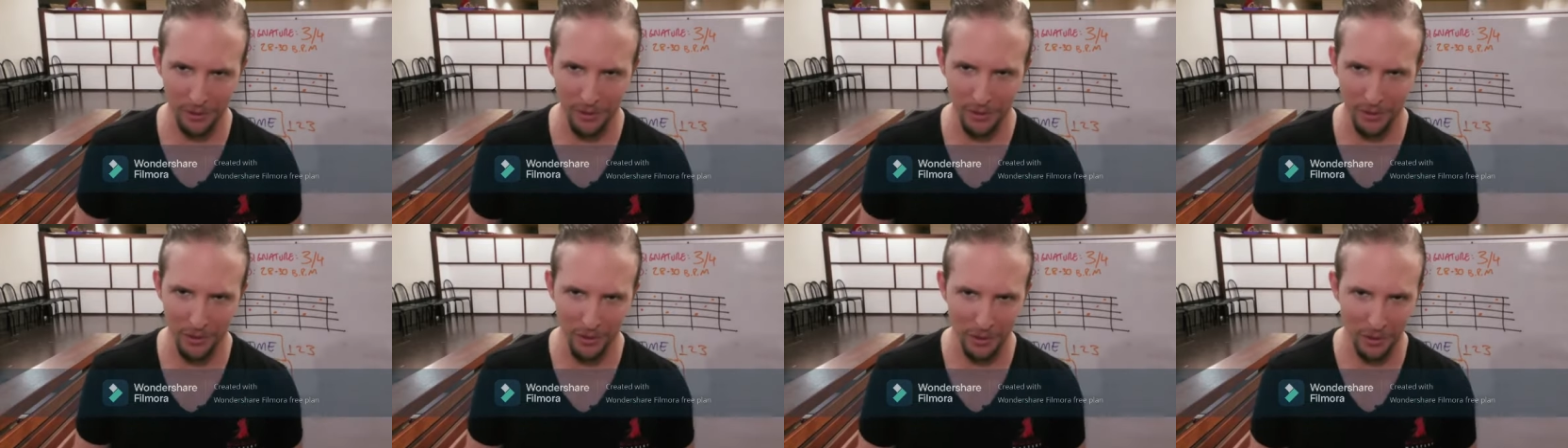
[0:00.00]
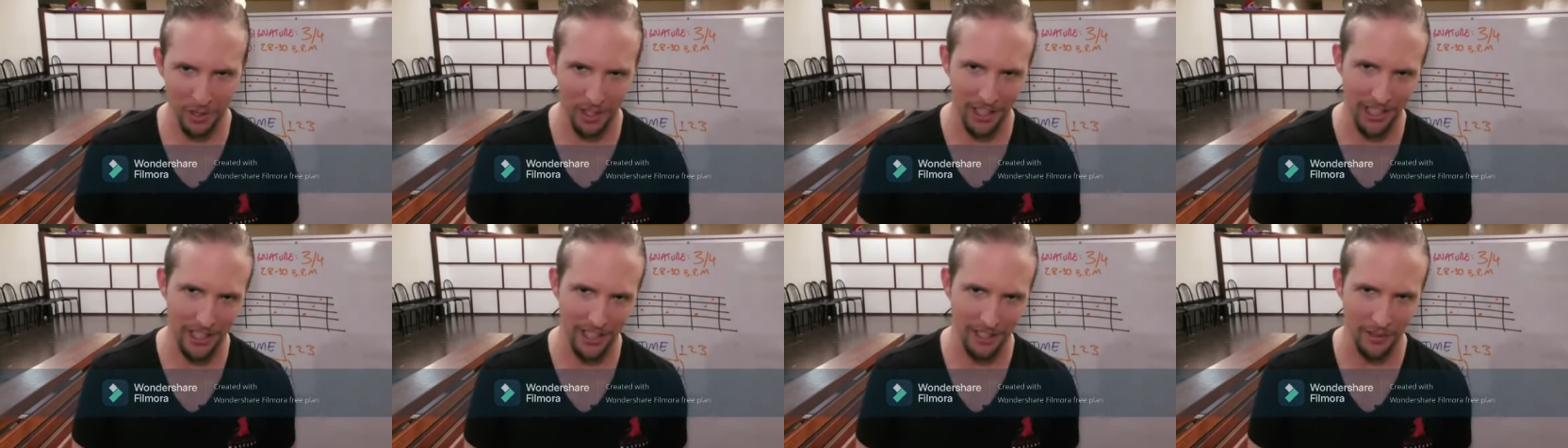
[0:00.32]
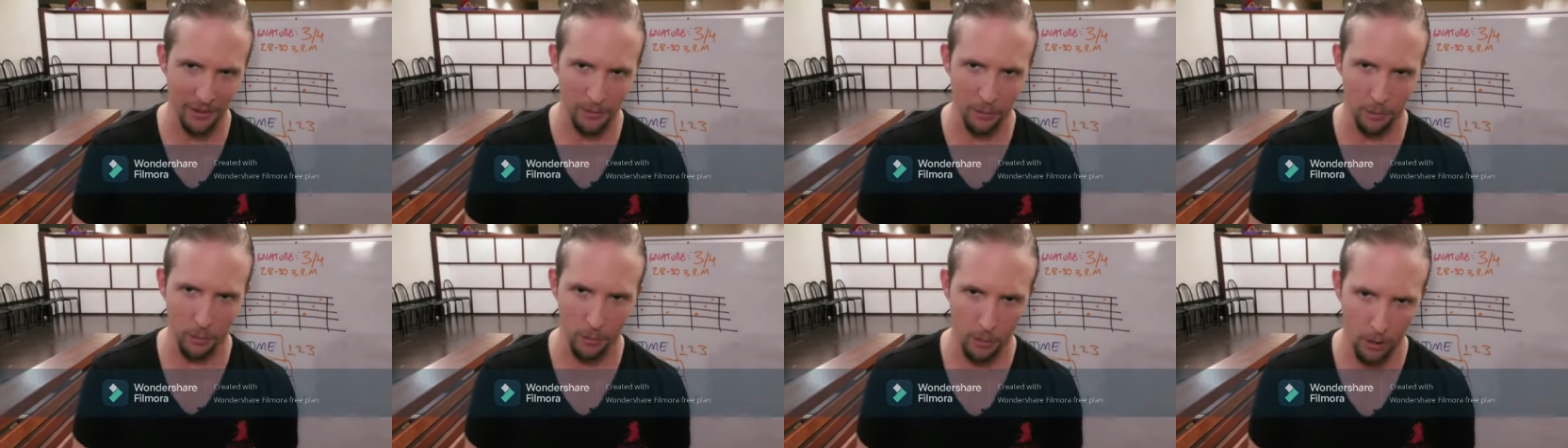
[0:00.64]

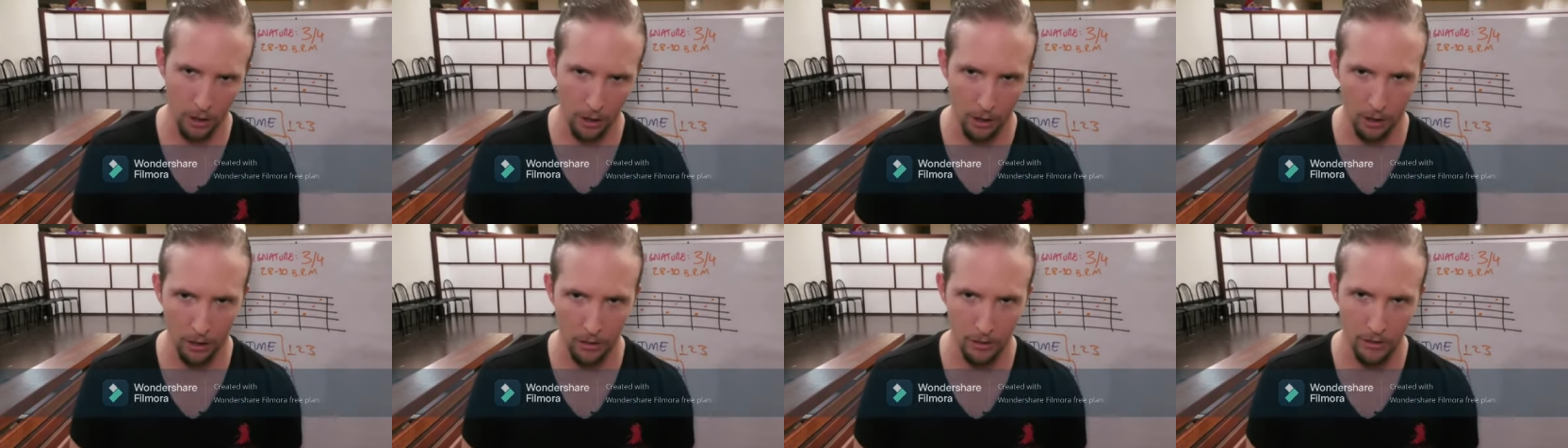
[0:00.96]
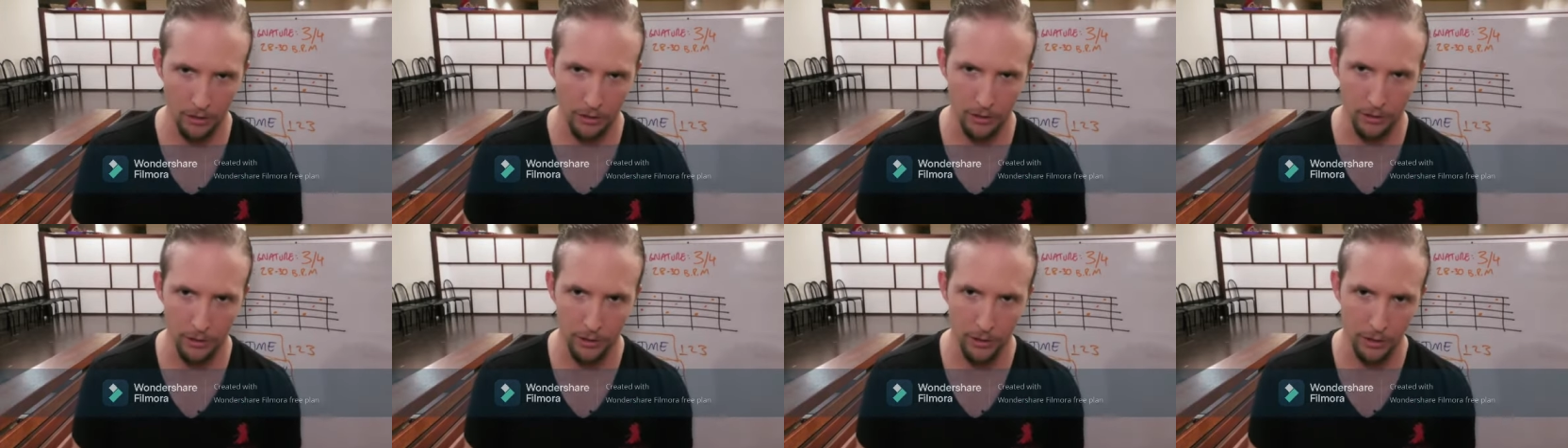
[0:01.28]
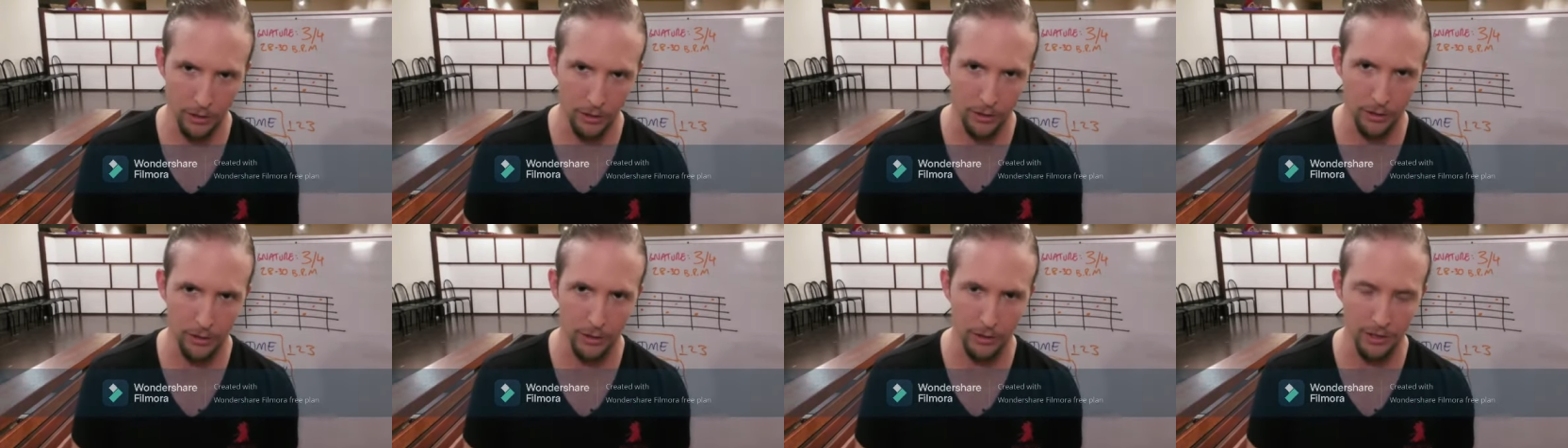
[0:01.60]
3, 1,
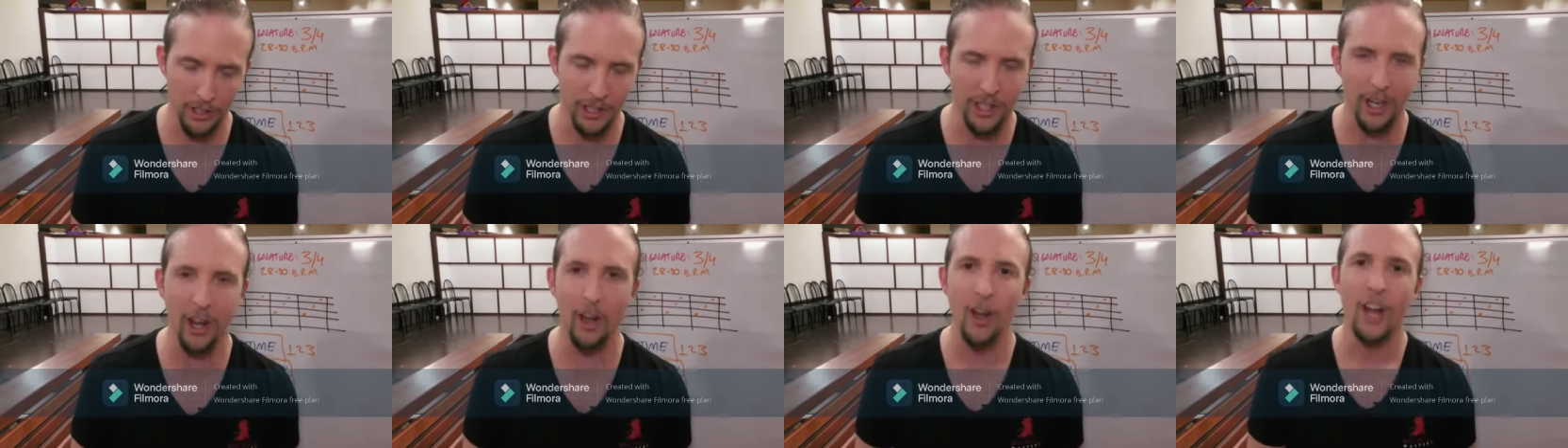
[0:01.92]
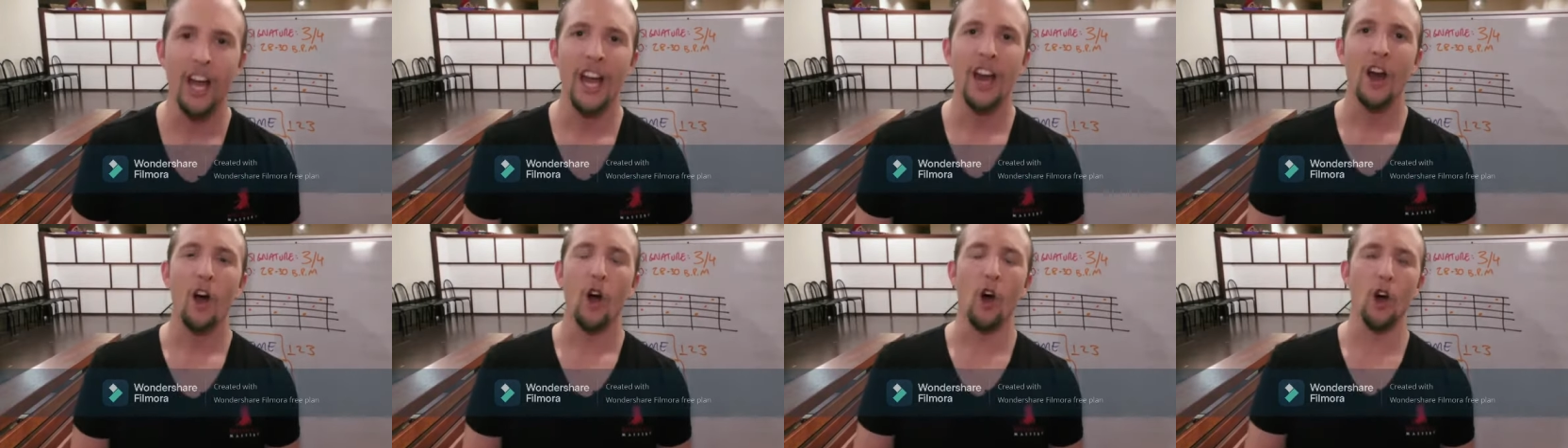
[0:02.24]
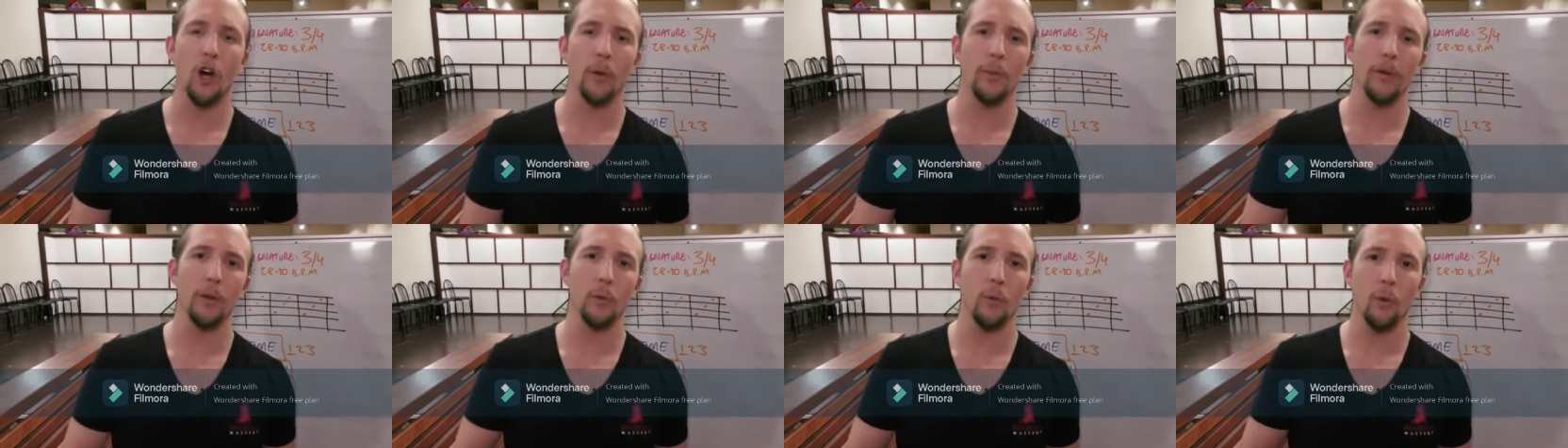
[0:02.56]
2,
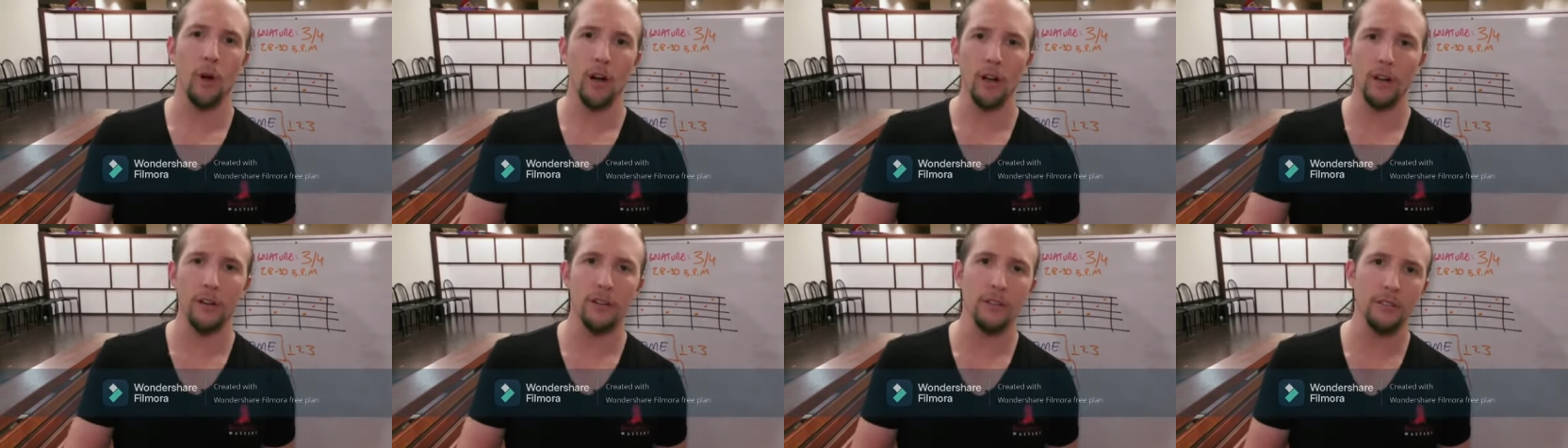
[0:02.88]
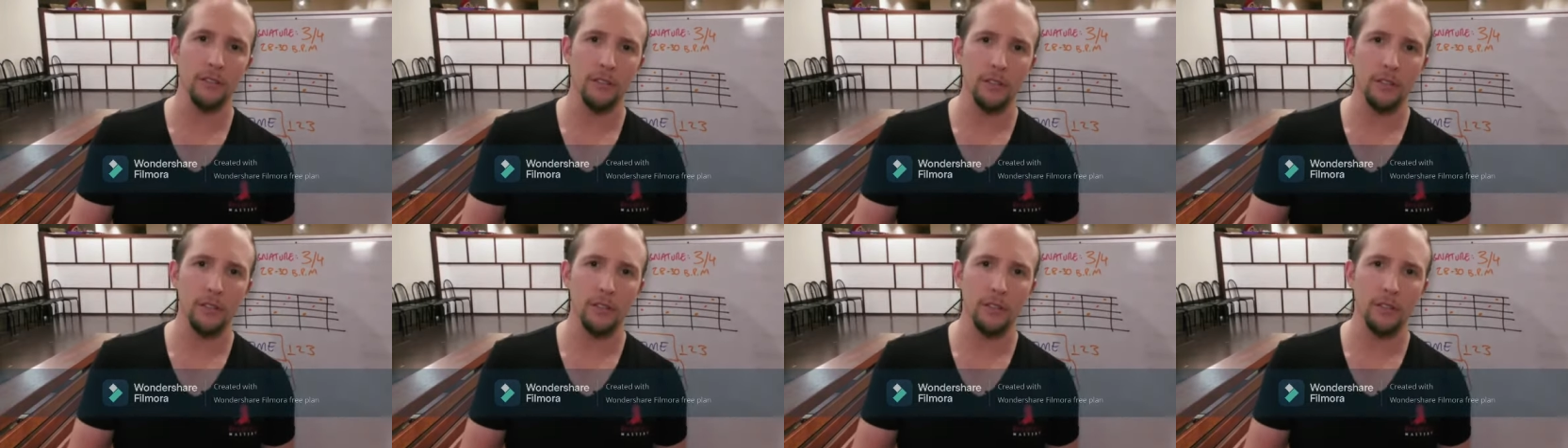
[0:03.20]
or it'll be 1,